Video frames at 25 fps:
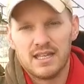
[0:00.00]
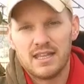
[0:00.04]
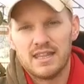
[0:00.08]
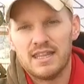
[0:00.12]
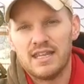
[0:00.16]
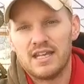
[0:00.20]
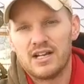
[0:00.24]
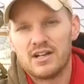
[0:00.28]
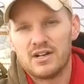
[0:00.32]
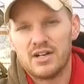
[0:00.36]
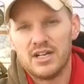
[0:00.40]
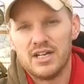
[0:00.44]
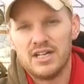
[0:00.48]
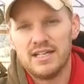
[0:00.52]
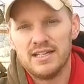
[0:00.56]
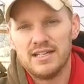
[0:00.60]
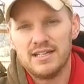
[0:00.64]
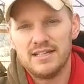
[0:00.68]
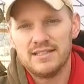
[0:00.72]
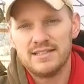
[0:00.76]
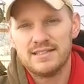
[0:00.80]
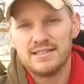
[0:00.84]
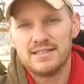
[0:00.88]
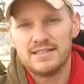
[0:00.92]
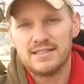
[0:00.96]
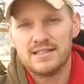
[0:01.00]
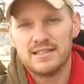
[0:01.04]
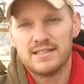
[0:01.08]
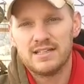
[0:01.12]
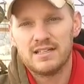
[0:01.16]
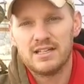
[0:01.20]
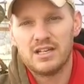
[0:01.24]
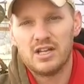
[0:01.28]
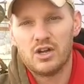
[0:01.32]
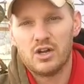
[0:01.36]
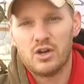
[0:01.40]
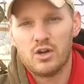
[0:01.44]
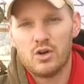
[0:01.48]
there is
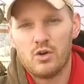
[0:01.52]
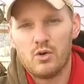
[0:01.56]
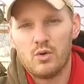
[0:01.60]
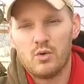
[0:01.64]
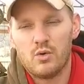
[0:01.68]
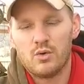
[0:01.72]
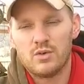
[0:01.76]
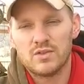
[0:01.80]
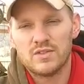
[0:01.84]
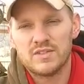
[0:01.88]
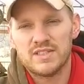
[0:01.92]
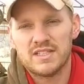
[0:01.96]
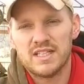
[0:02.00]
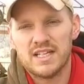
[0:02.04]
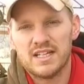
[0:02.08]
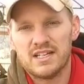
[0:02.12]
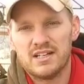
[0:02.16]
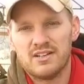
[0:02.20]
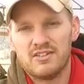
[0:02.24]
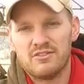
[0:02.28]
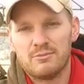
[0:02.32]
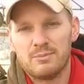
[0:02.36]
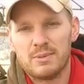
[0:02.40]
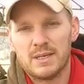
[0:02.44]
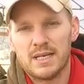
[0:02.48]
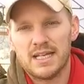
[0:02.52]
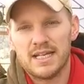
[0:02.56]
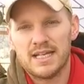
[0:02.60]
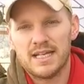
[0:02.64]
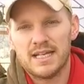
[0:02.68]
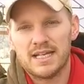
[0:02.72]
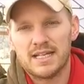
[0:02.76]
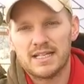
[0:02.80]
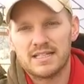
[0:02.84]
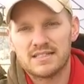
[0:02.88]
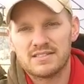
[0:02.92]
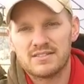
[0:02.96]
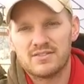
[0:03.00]
no set of
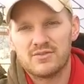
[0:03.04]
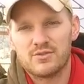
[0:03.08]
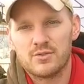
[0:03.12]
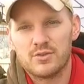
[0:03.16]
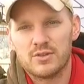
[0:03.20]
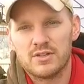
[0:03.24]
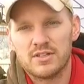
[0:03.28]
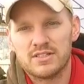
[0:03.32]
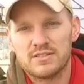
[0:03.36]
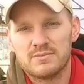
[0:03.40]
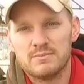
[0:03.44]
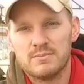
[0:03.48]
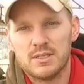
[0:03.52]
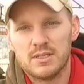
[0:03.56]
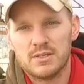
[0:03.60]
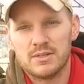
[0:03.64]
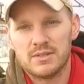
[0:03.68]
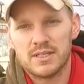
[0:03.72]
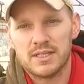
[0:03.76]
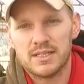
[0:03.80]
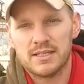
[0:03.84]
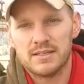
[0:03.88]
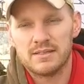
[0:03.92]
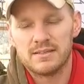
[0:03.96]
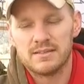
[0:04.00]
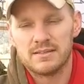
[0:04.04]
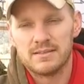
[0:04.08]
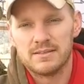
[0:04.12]
plans for this building